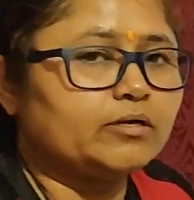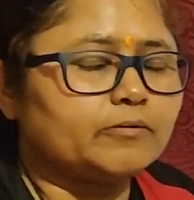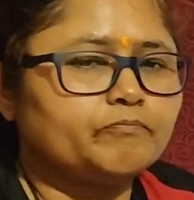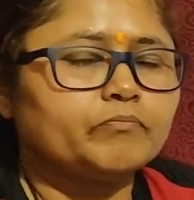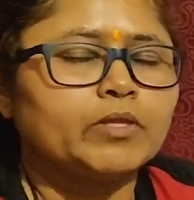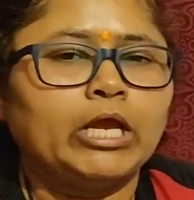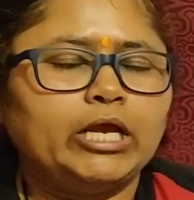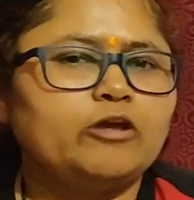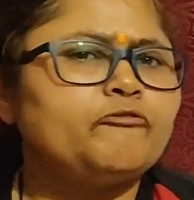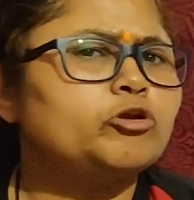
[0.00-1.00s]
If we talk
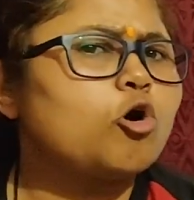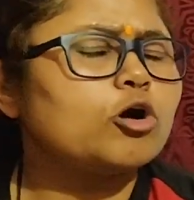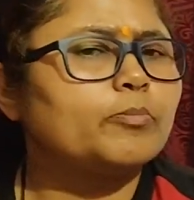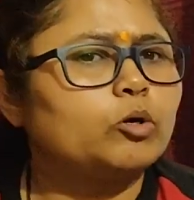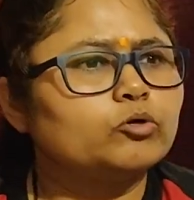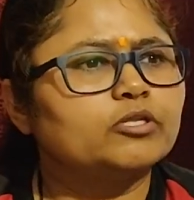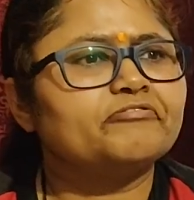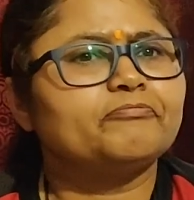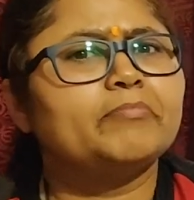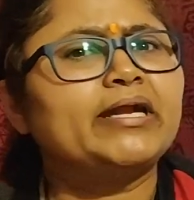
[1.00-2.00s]
about the
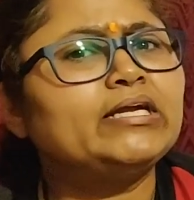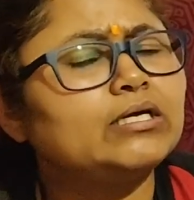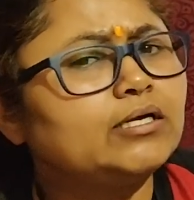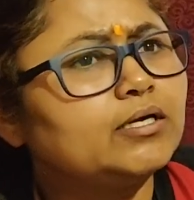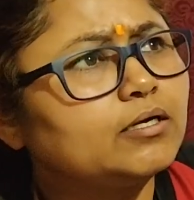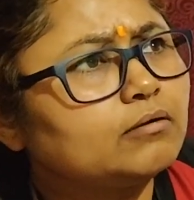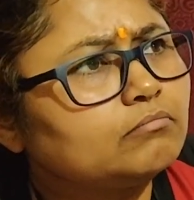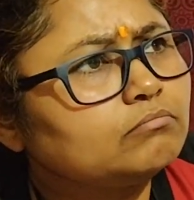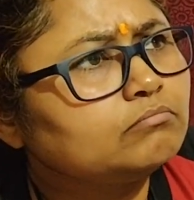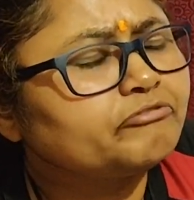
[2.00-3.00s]
mental
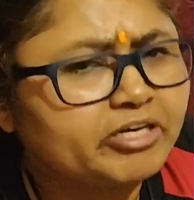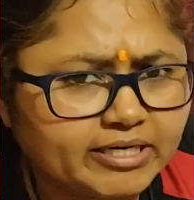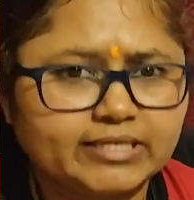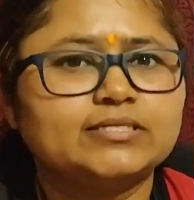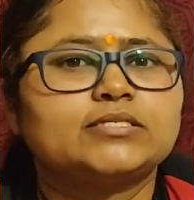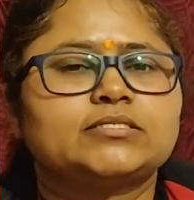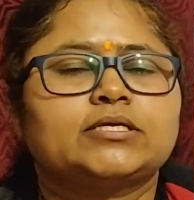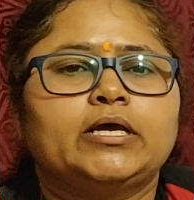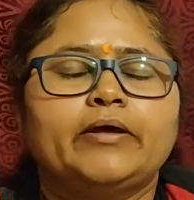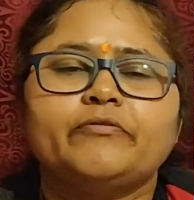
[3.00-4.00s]
fitness, there
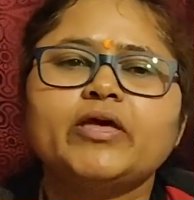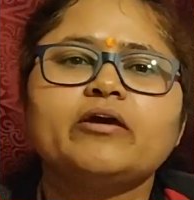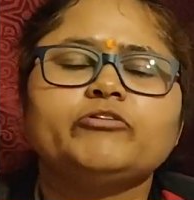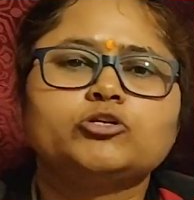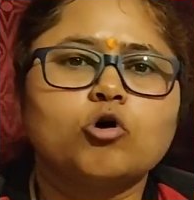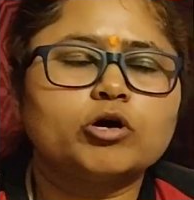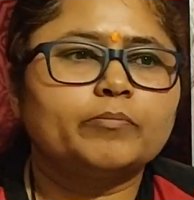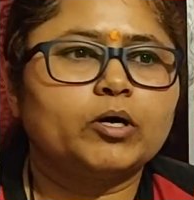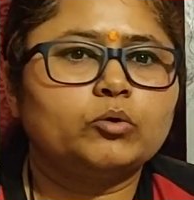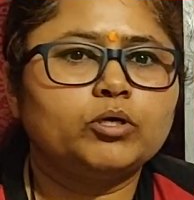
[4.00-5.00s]
we talk about
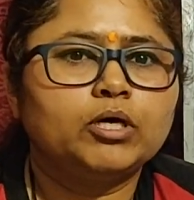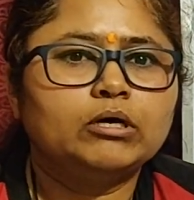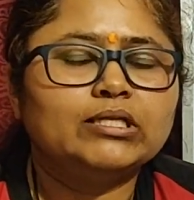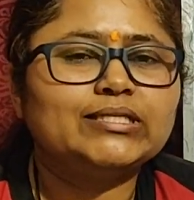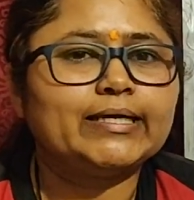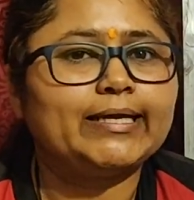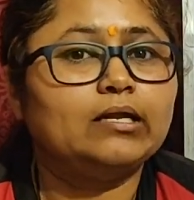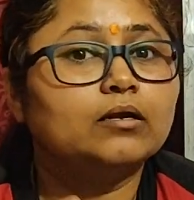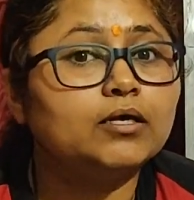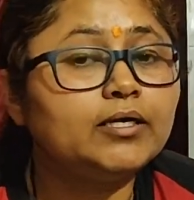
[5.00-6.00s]
the
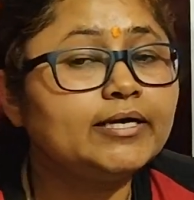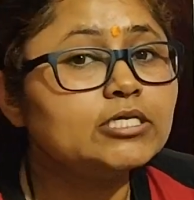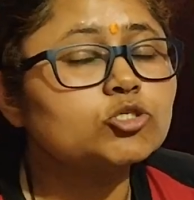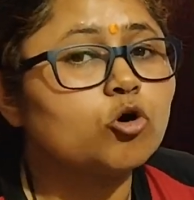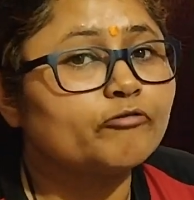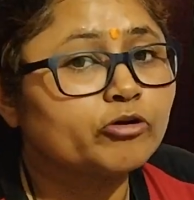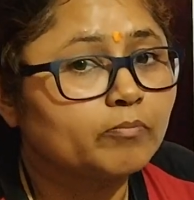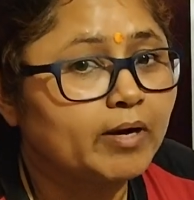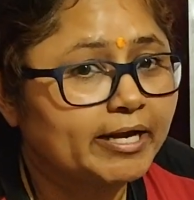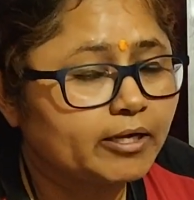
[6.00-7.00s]
alertness of your mind,
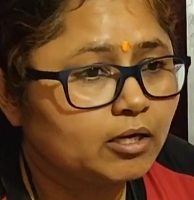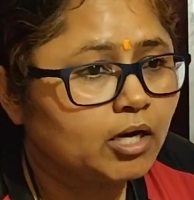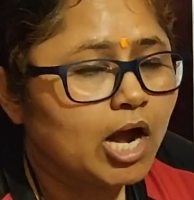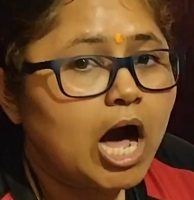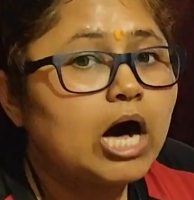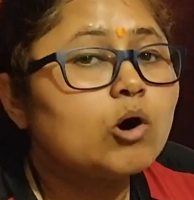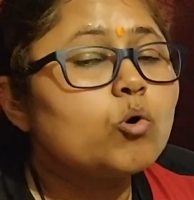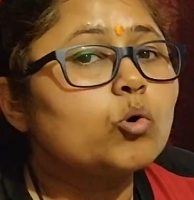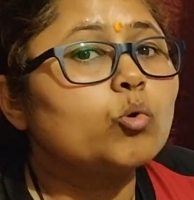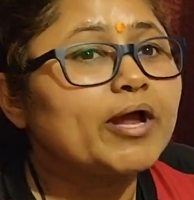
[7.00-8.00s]
how quick
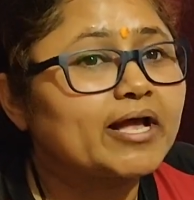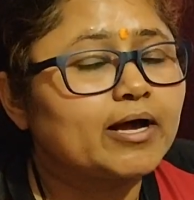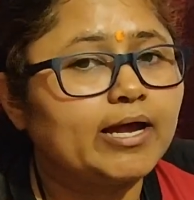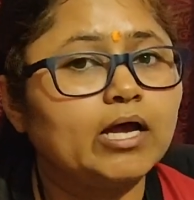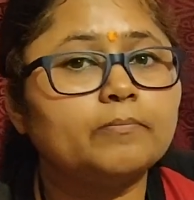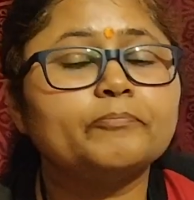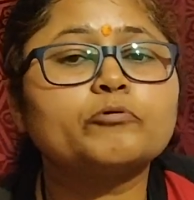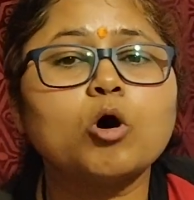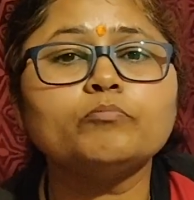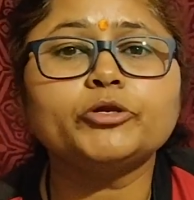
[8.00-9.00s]
and prompt you
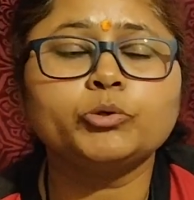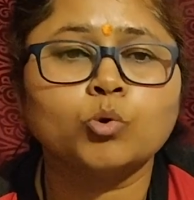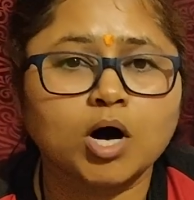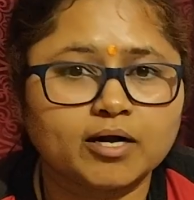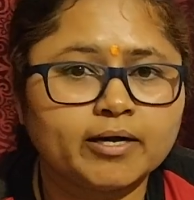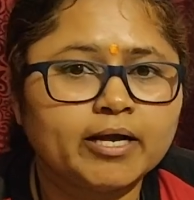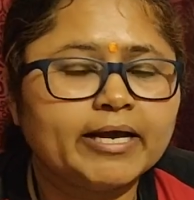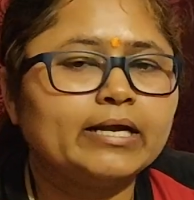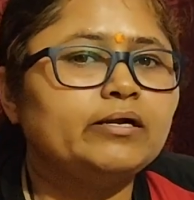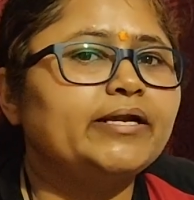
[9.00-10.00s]
are in
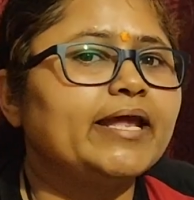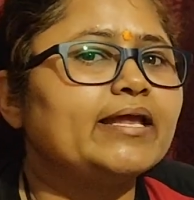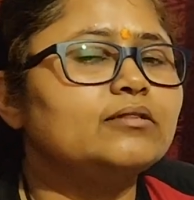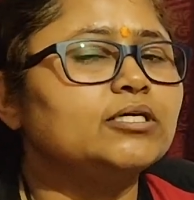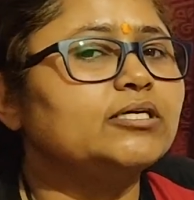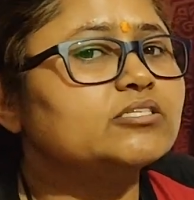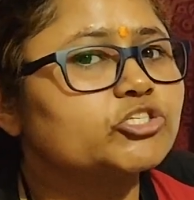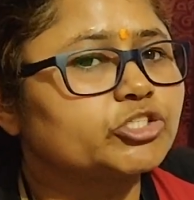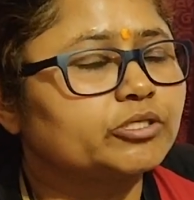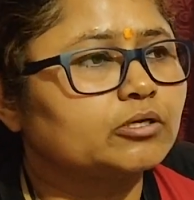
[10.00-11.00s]
taking the decision,
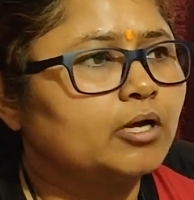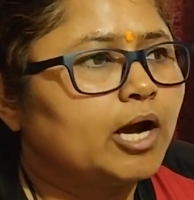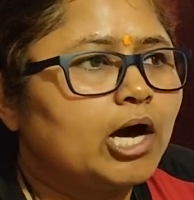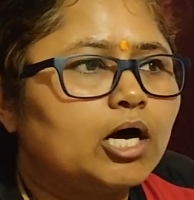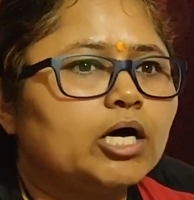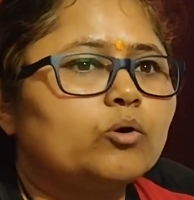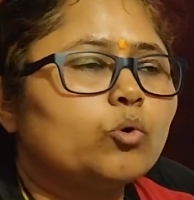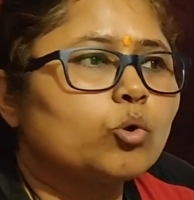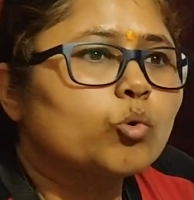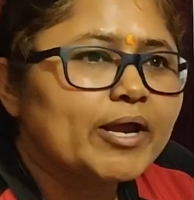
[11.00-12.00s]
how quick
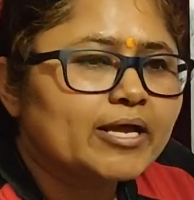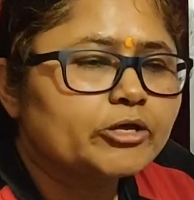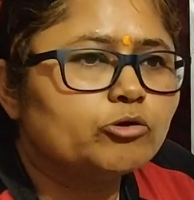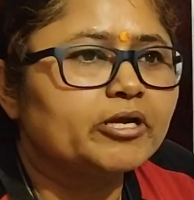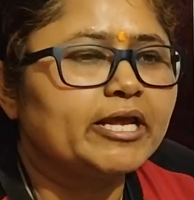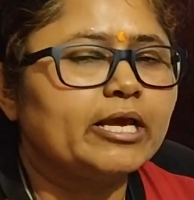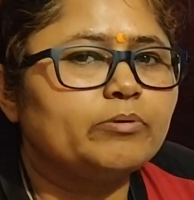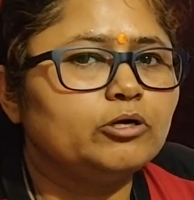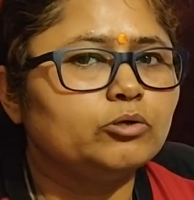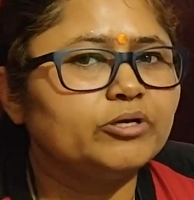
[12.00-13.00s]
you are able to
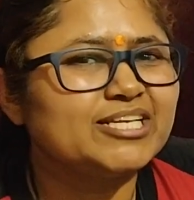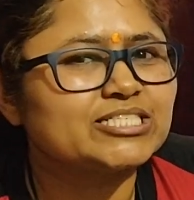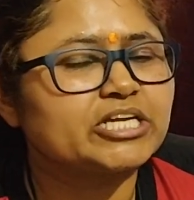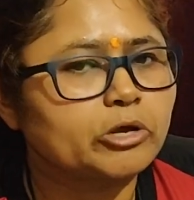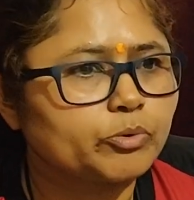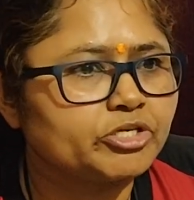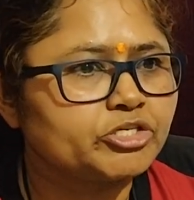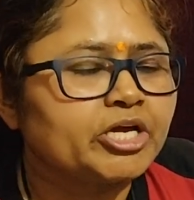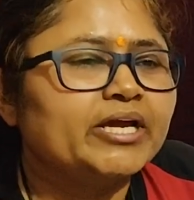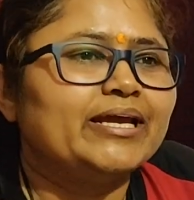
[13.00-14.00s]
distinguish in
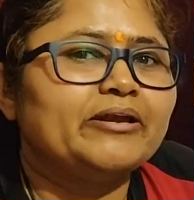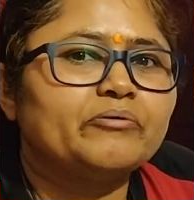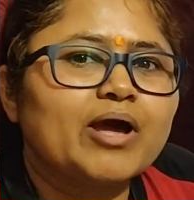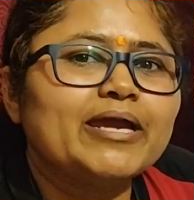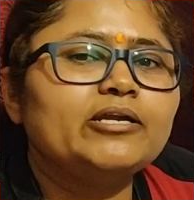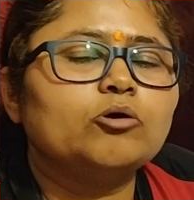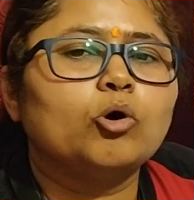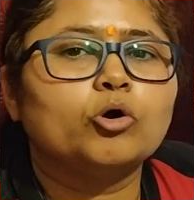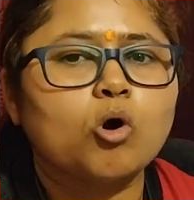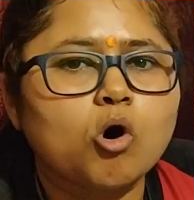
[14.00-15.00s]
right or wrong
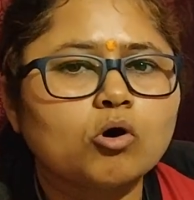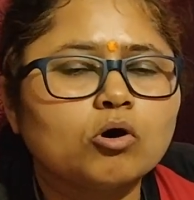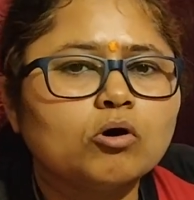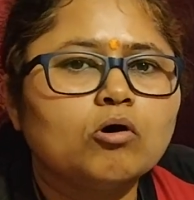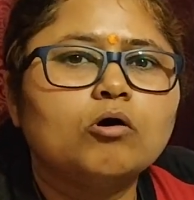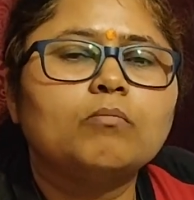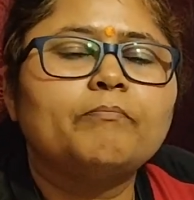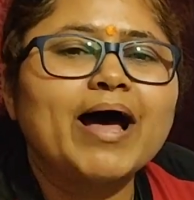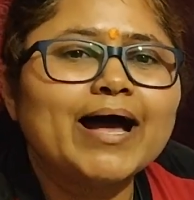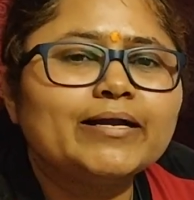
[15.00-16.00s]
or bad
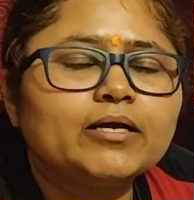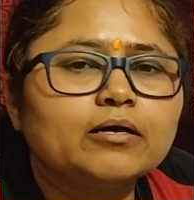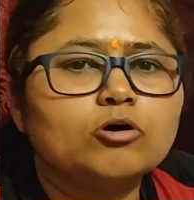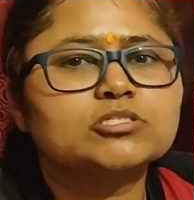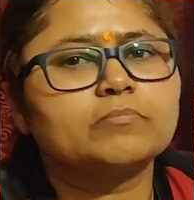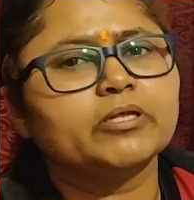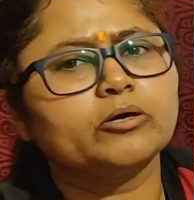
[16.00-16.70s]
or something good.